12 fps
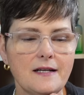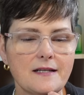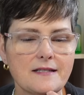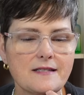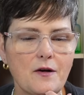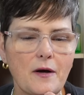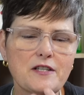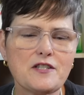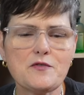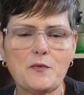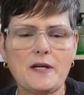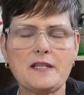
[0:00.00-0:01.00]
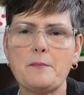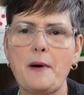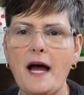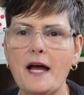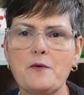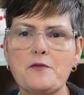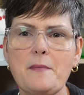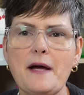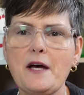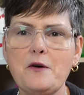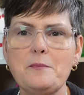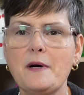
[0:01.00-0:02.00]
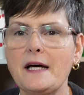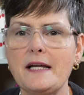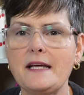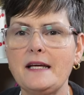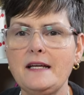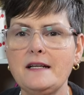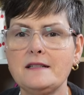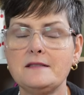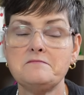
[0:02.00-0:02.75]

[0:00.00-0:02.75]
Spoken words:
So I just wanted to buy it with my own money,